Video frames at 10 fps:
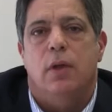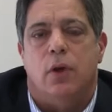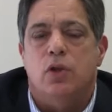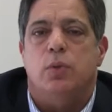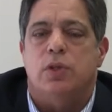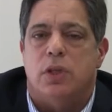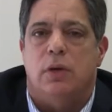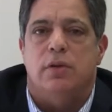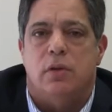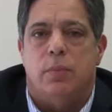Those were a
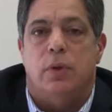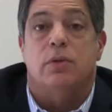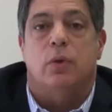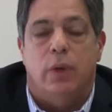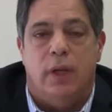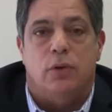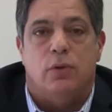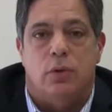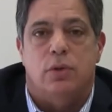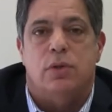series of bills that we
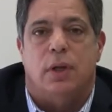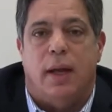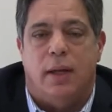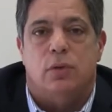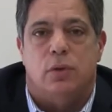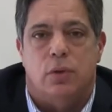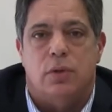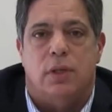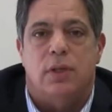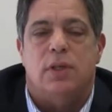introduced and I
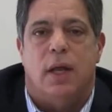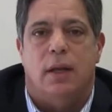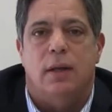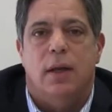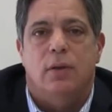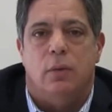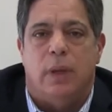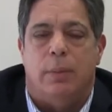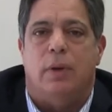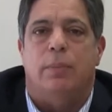introduced in the Senate to be
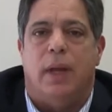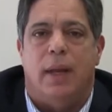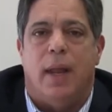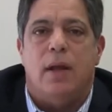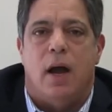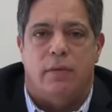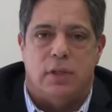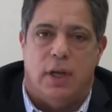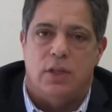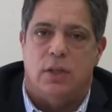able to be in that
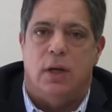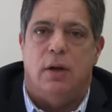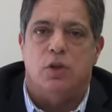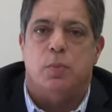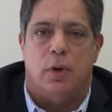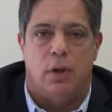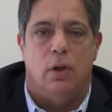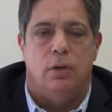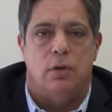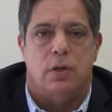conversation in Harrisburg
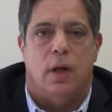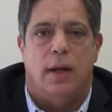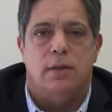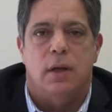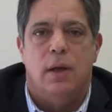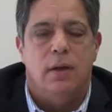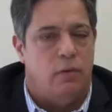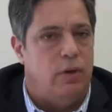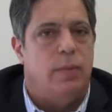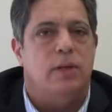along those lines. And
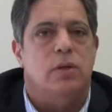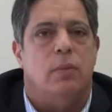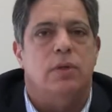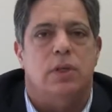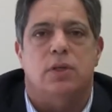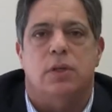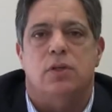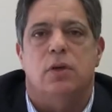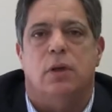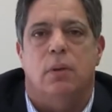we met some
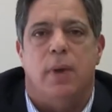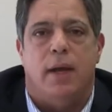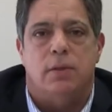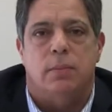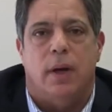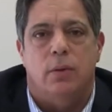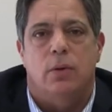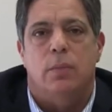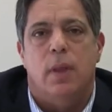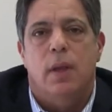resistance, you can imagine by
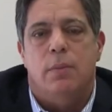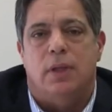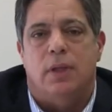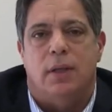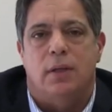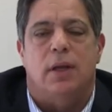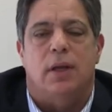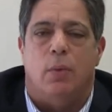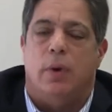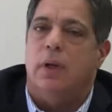whom. But at the end of the
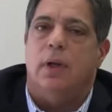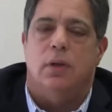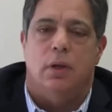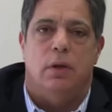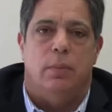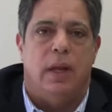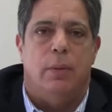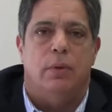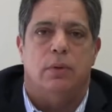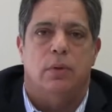day, we're going to continue to be
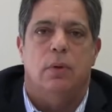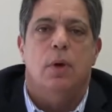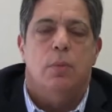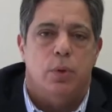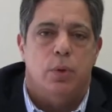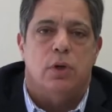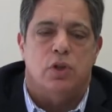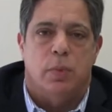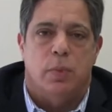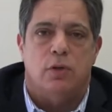able to push
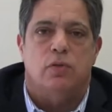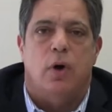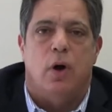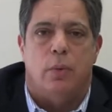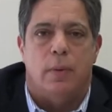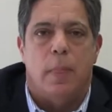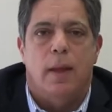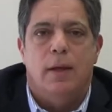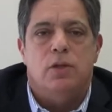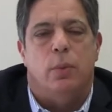those measures forward.
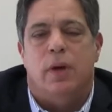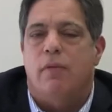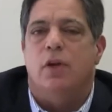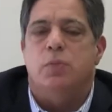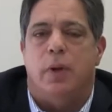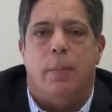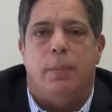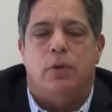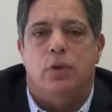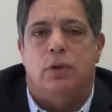So whenever there's been
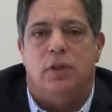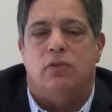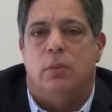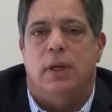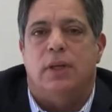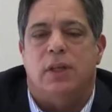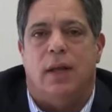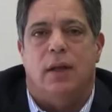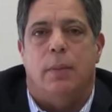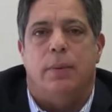opportunities, Senator, we're
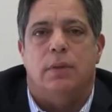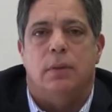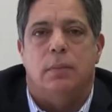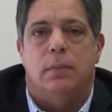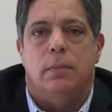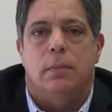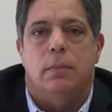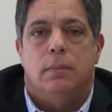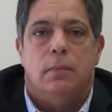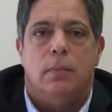a little past
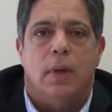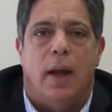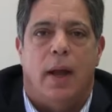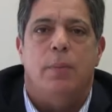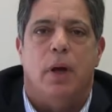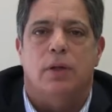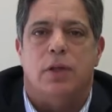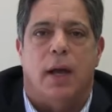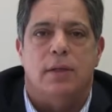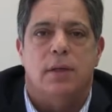our, our three I minutes
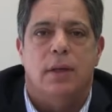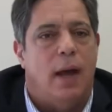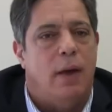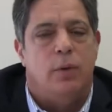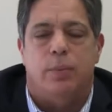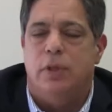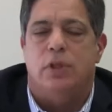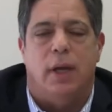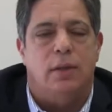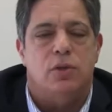apologize. now. I would
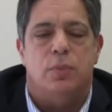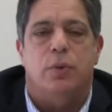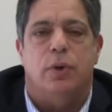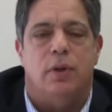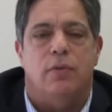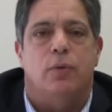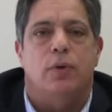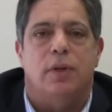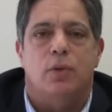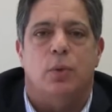appreciate the support of the
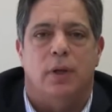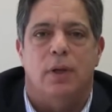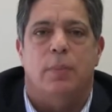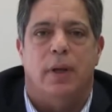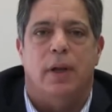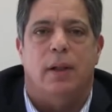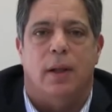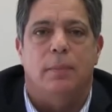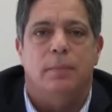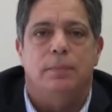14th Ward Independent Club.
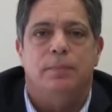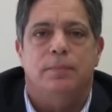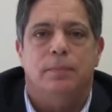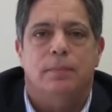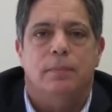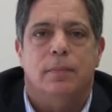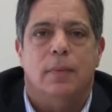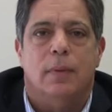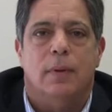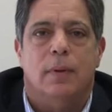
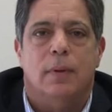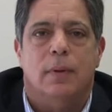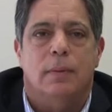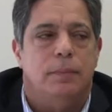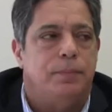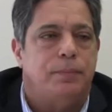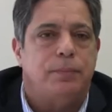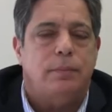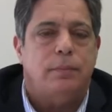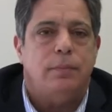All right,
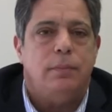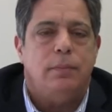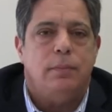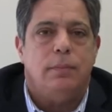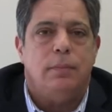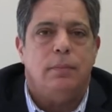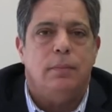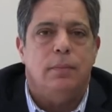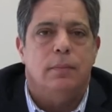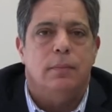let's let's see if we have
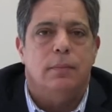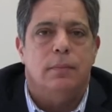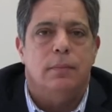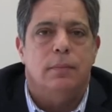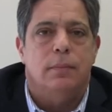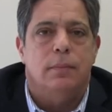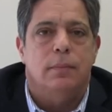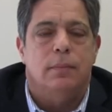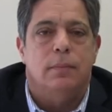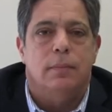any questions
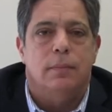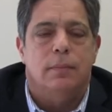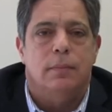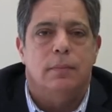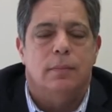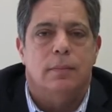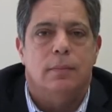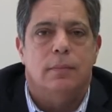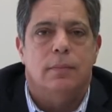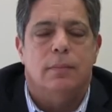for Senator Costa.
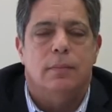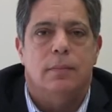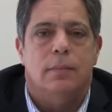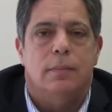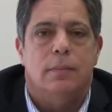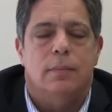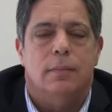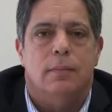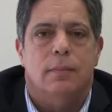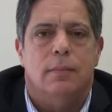Uh, we'll give
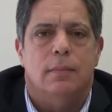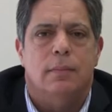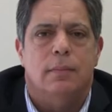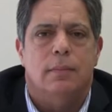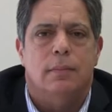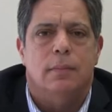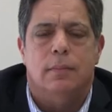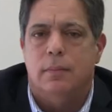it a, a minute.